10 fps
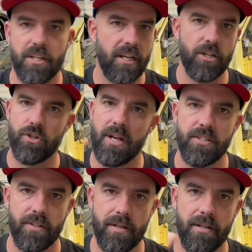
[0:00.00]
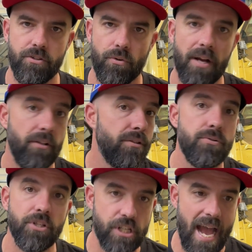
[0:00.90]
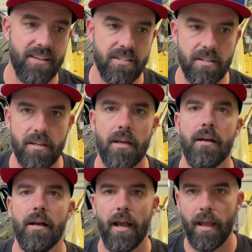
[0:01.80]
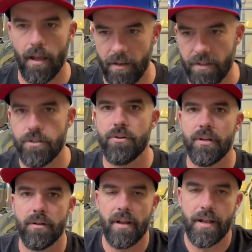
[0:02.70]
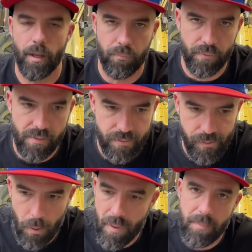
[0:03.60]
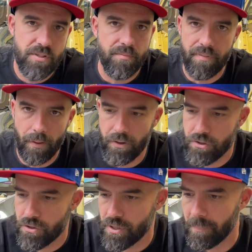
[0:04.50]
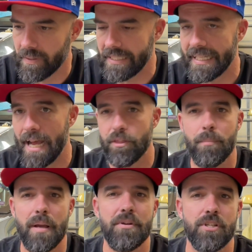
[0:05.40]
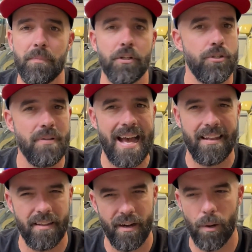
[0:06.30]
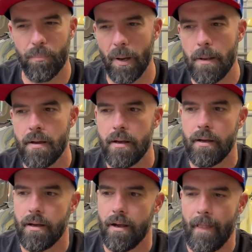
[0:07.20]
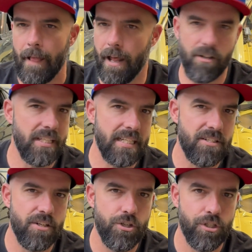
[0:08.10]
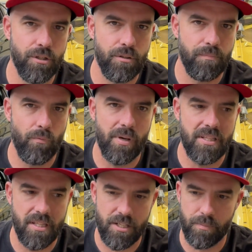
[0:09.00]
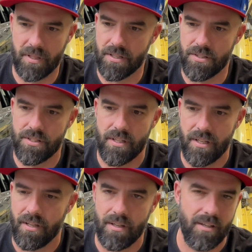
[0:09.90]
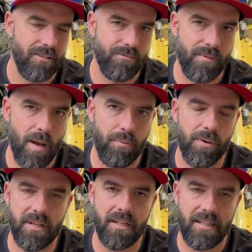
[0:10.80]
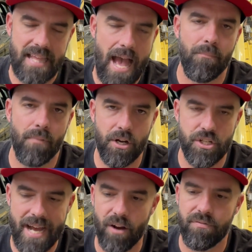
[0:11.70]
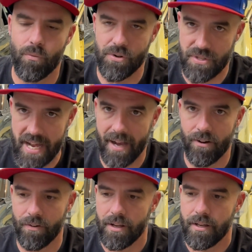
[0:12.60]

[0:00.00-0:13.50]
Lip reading: going to get translated directly through the chassis, and you can end up with, maybe some failures or something like that. There may be something to that there, but I don't think that's an issue with this because we're not putting that much downforce down